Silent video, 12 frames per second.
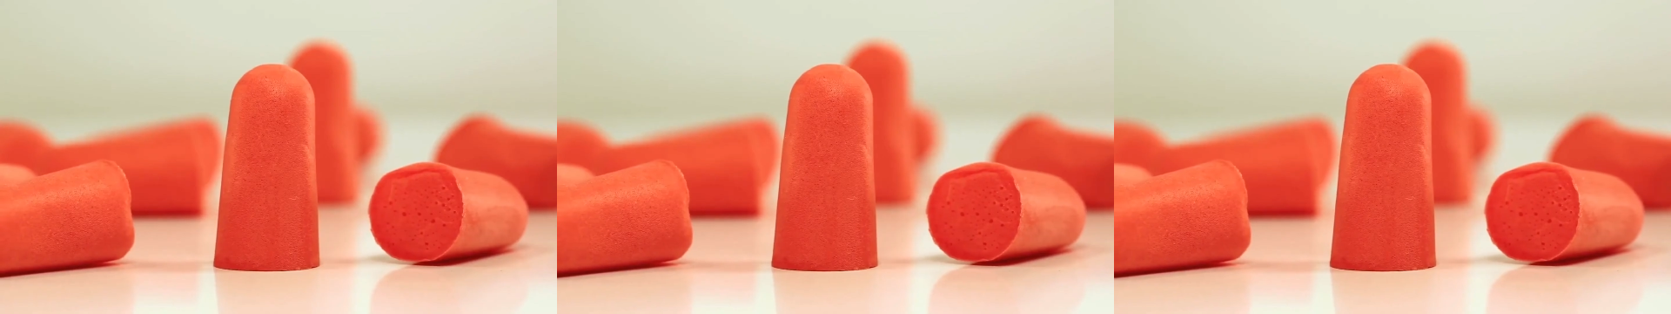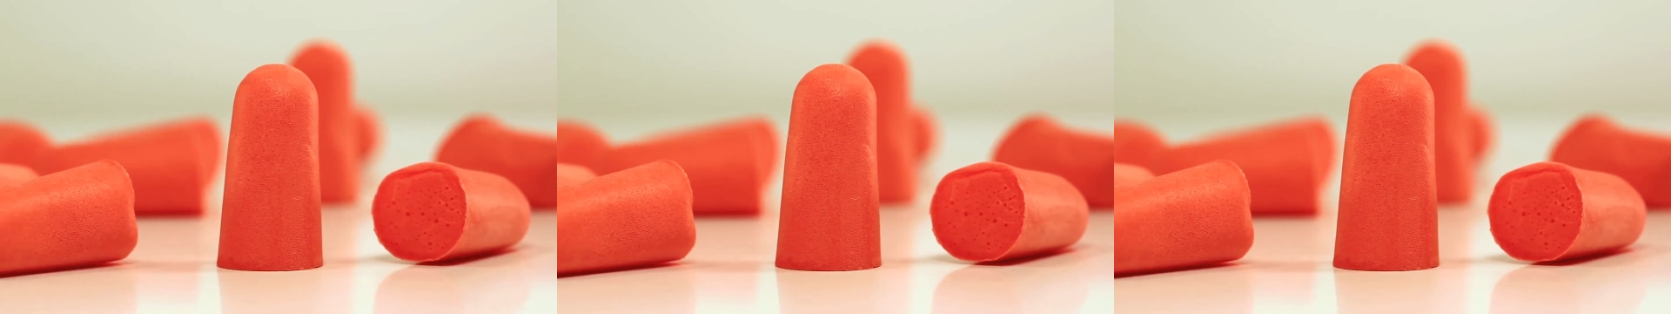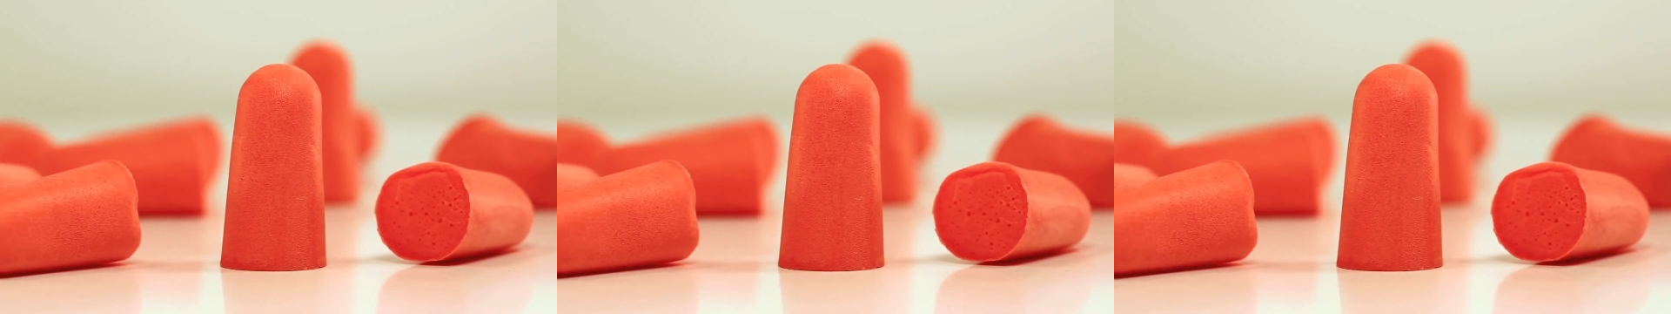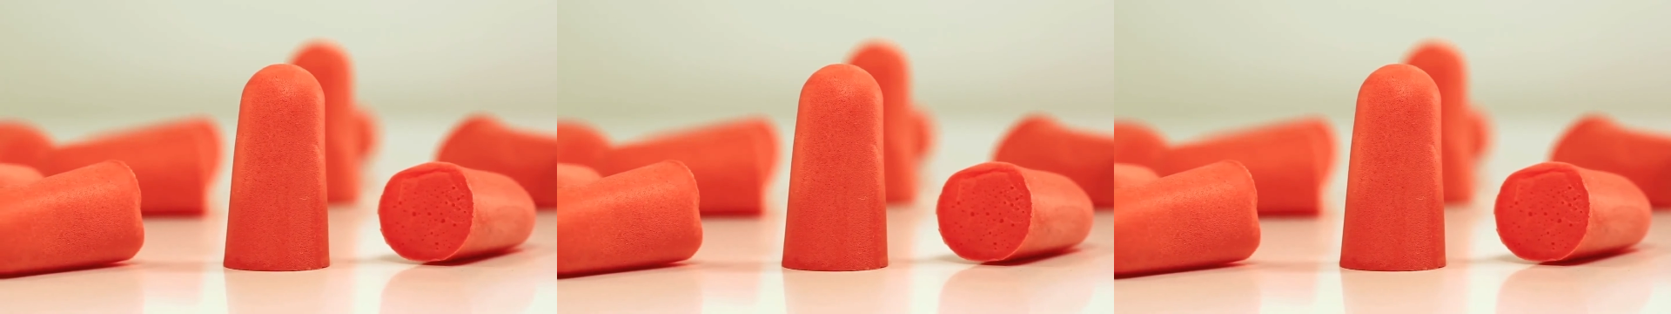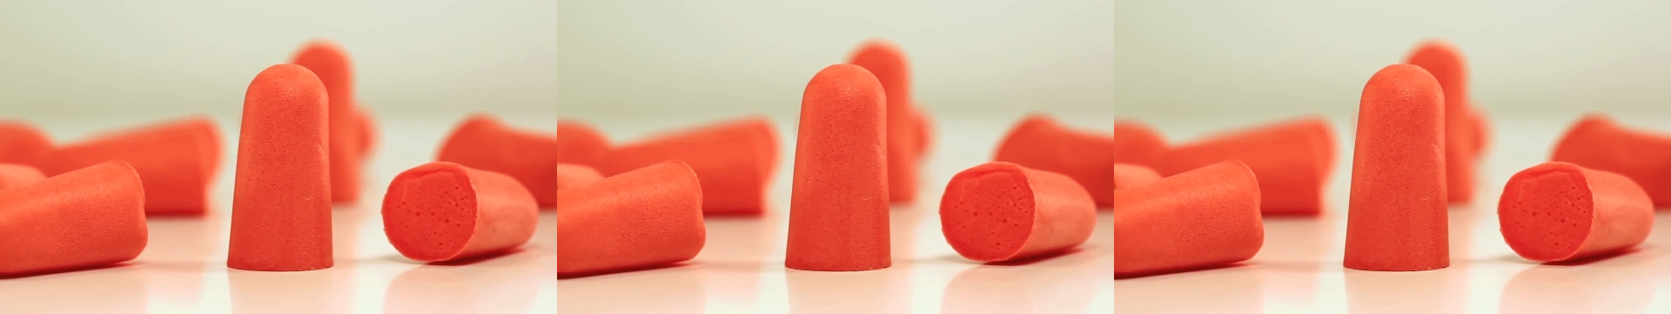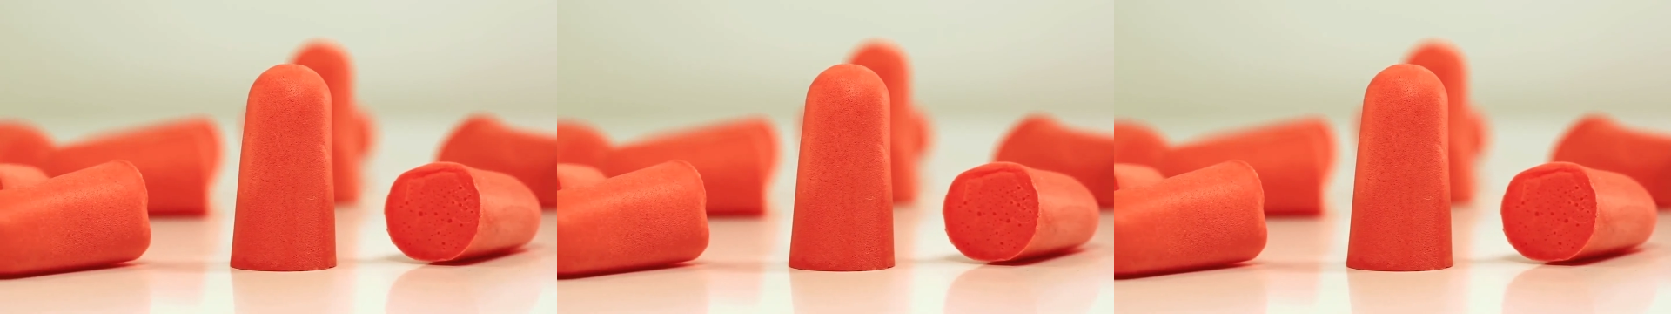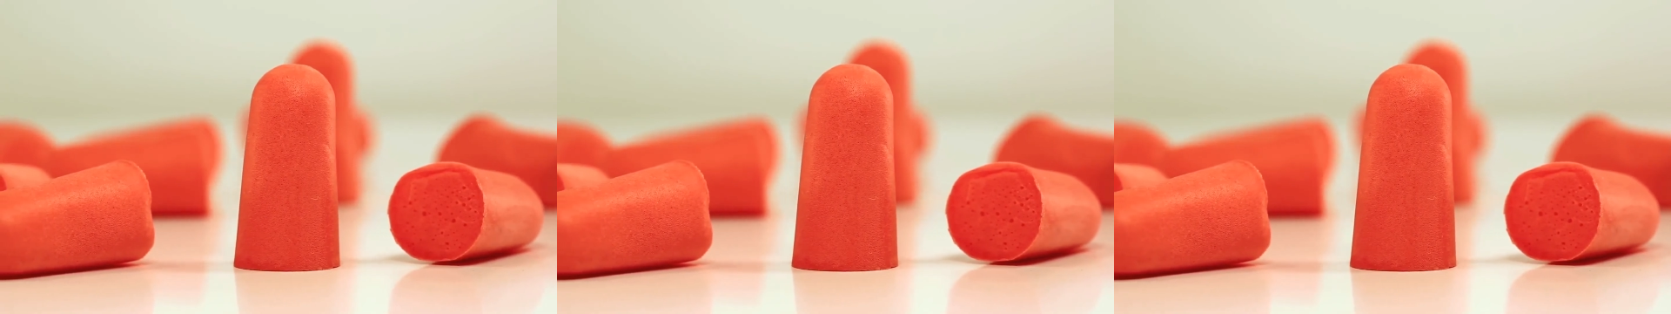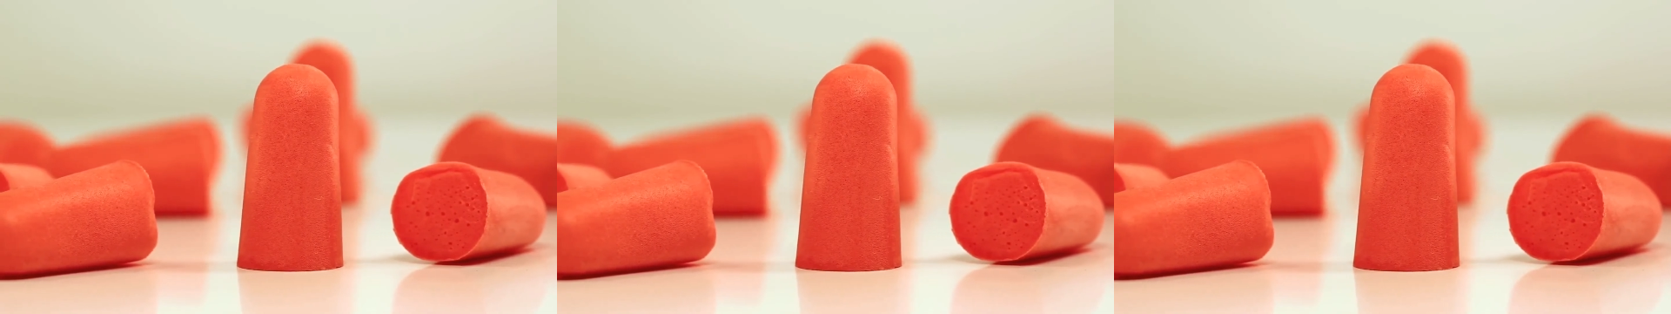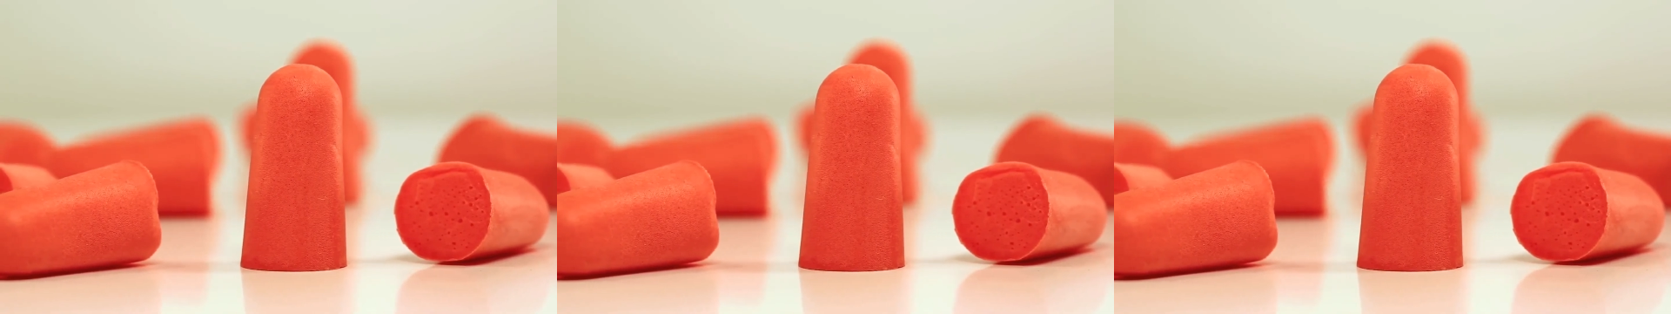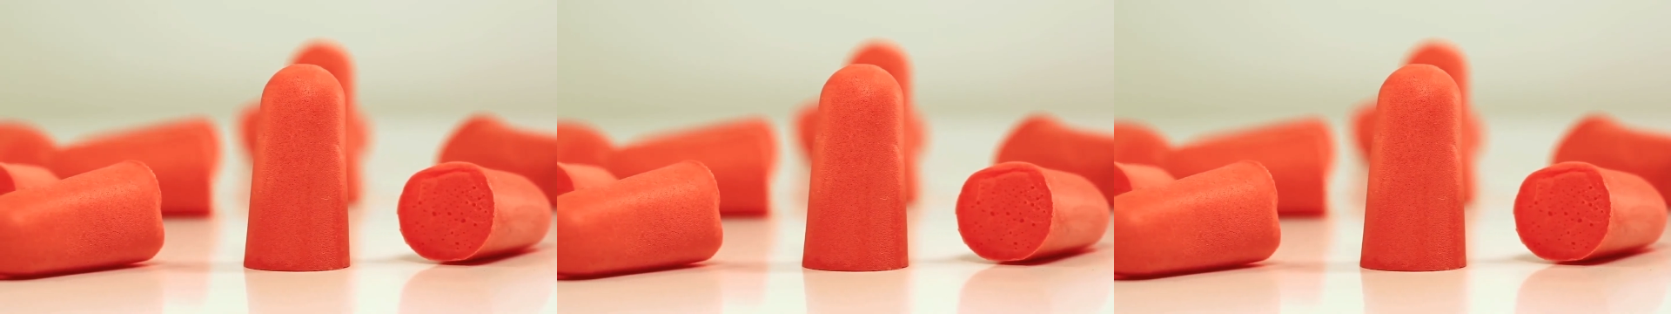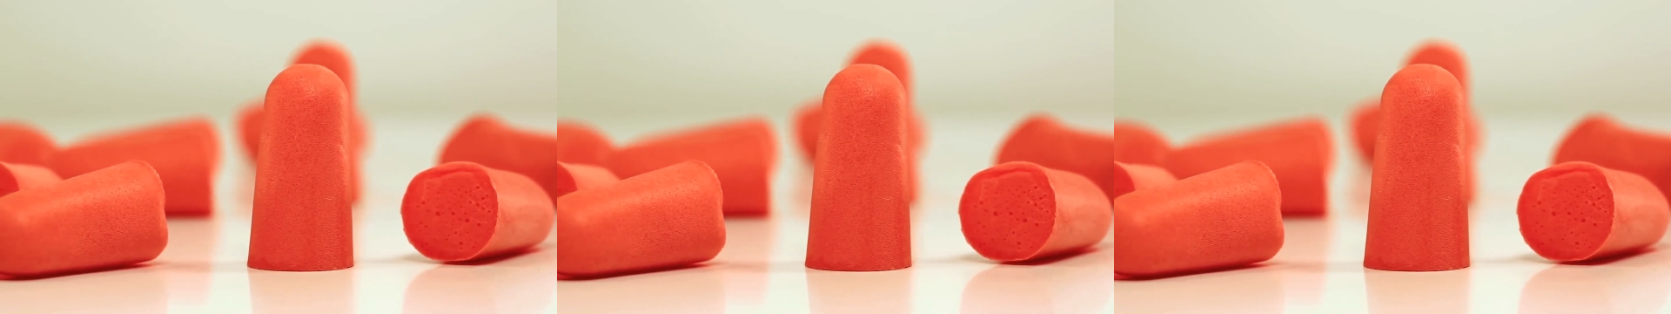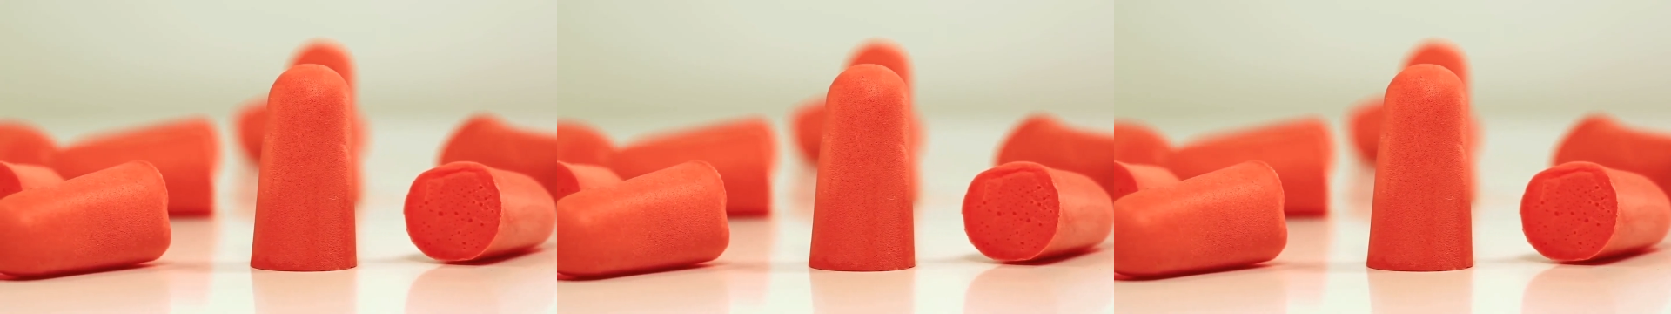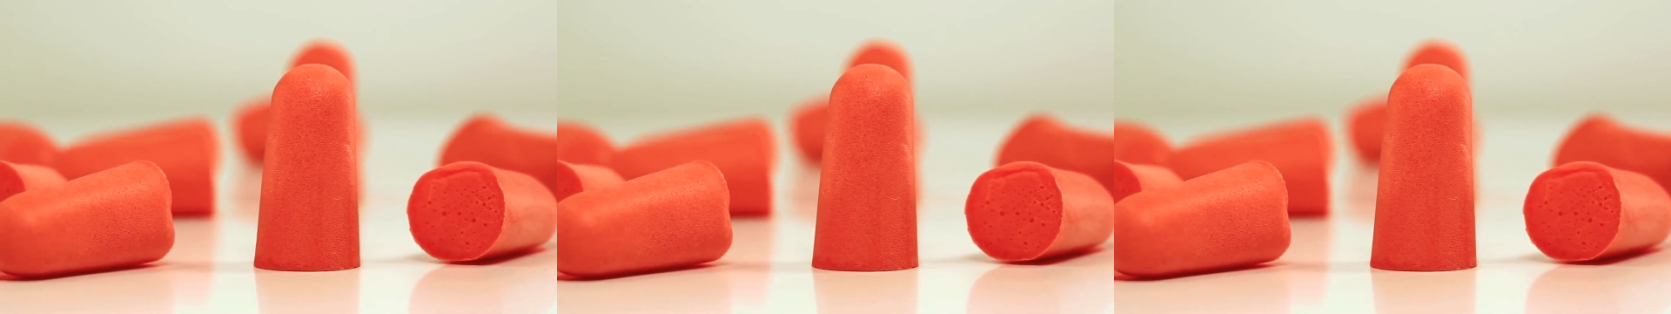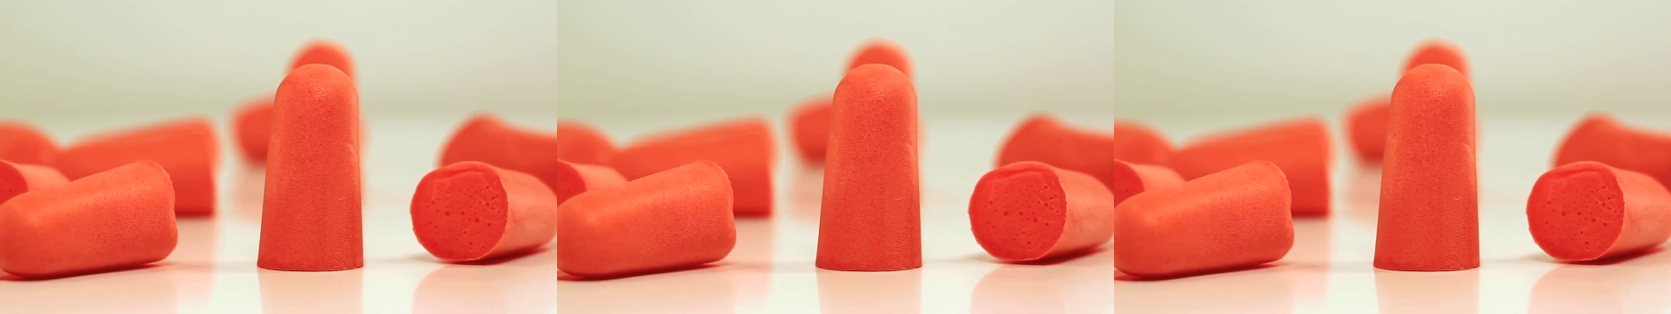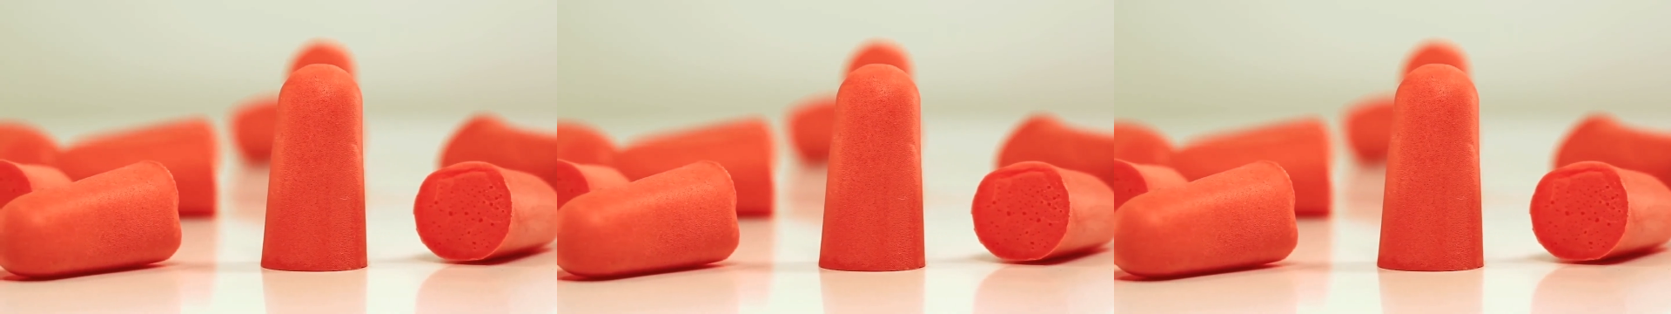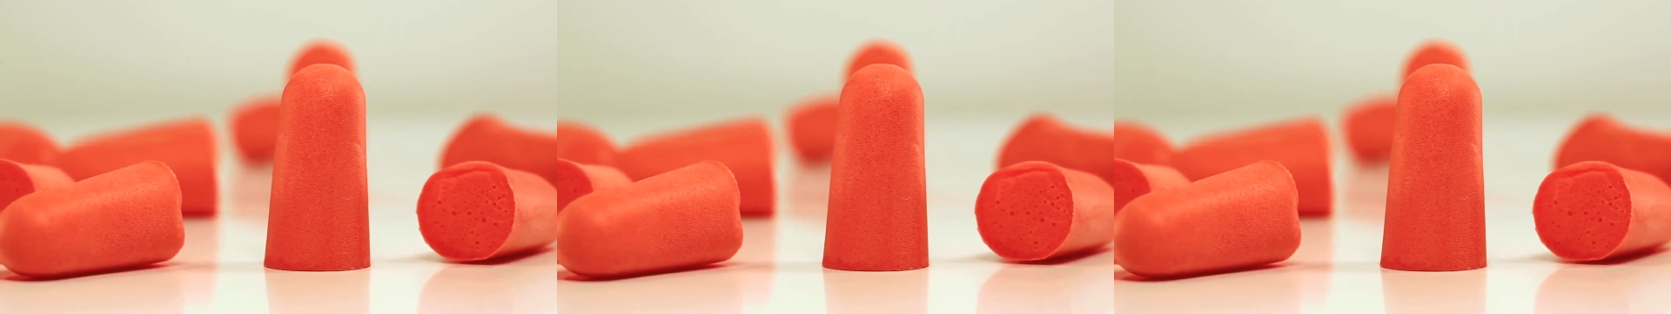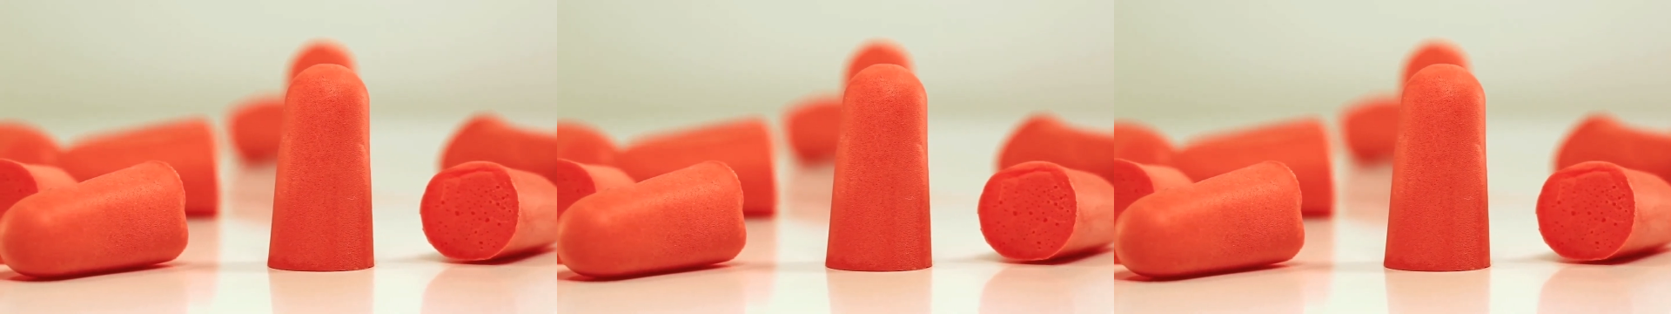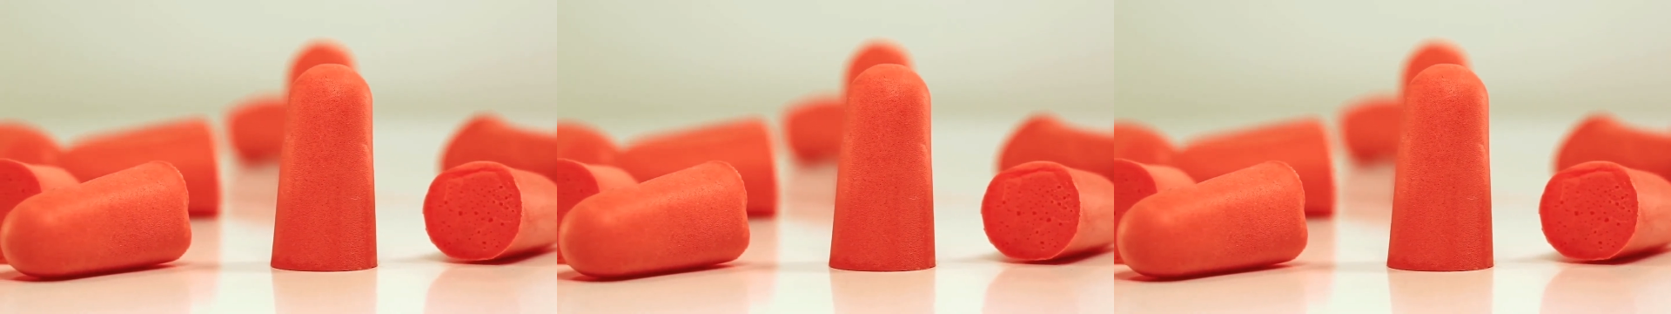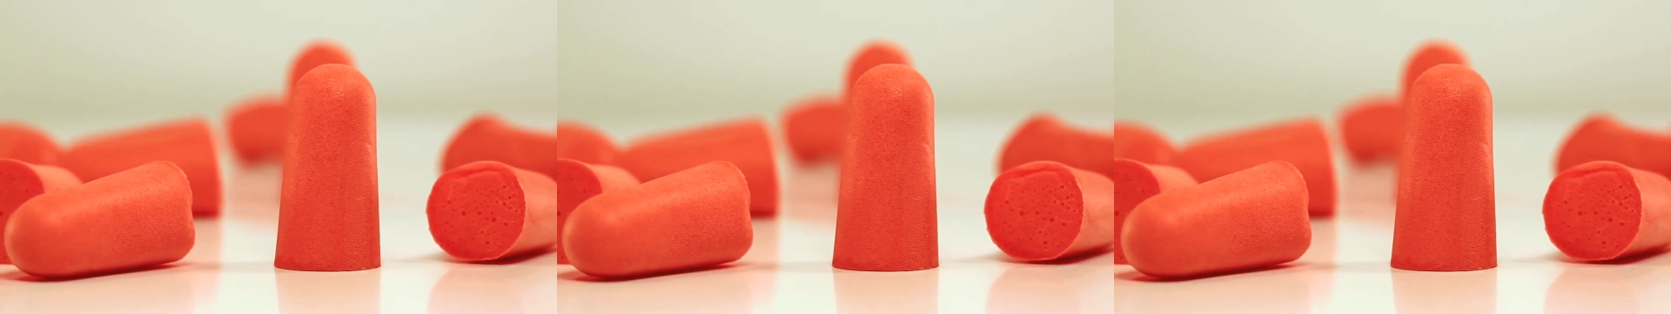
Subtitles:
Nobody's mouth can be seen.